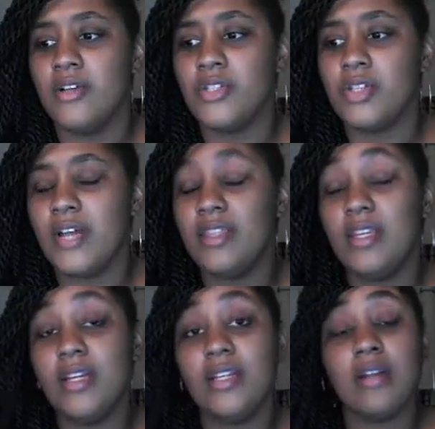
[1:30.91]
So I
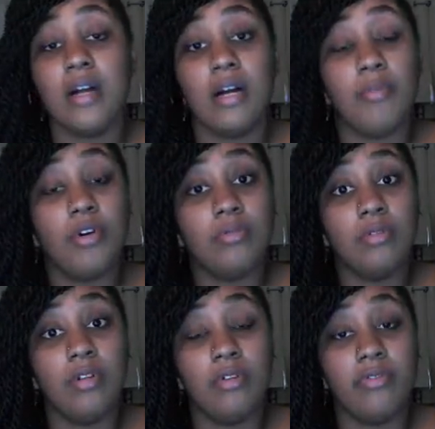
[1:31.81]
think I talk about
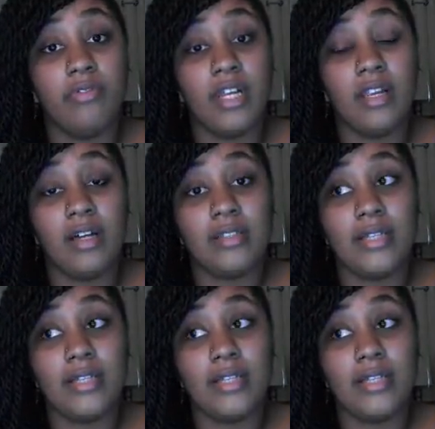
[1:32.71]
love a lot,